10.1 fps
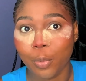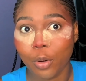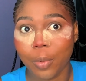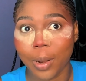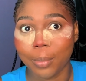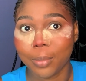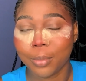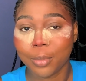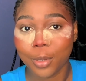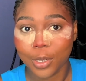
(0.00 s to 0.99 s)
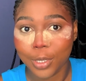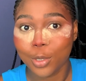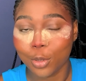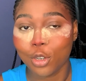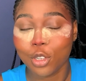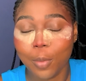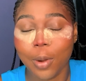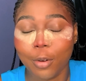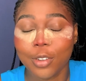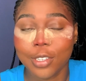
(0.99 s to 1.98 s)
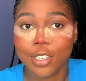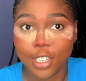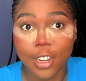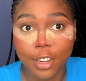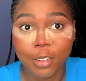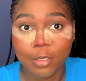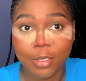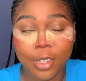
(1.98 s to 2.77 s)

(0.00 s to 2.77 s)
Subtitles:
problem. Since you just come across this channel,